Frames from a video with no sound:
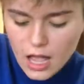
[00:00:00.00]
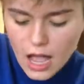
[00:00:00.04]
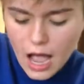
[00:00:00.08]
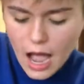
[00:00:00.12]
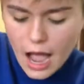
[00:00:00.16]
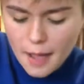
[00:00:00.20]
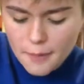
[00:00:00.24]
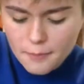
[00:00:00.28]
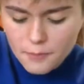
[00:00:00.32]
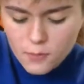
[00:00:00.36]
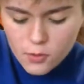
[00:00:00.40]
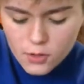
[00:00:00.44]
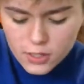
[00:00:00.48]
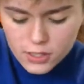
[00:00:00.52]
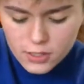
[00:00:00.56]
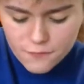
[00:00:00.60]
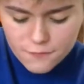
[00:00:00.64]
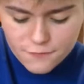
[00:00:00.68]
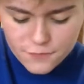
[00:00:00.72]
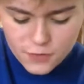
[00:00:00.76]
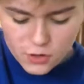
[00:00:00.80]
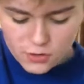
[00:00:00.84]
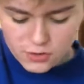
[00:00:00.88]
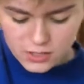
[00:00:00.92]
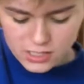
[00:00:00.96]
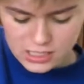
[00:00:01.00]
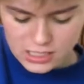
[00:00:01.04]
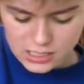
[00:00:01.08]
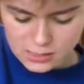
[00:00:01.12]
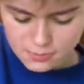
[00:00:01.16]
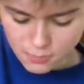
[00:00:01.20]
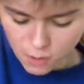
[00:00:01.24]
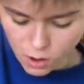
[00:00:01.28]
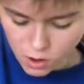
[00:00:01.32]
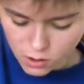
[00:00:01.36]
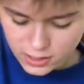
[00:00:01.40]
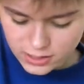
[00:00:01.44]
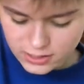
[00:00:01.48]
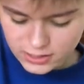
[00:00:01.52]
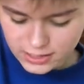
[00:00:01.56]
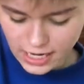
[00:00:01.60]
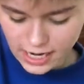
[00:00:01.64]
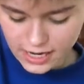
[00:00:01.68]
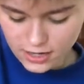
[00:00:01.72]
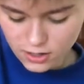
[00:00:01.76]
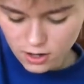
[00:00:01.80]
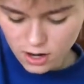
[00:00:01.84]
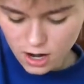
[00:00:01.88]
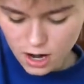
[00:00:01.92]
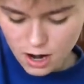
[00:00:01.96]
I'm going to fill this small
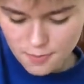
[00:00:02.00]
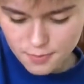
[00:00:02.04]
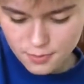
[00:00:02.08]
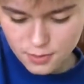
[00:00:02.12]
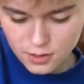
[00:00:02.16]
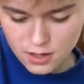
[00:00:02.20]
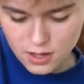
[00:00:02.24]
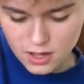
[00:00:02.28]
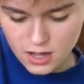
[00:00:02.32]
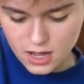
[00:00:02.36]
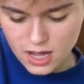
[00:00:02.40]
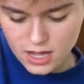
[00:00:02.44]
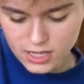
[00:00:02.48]
container up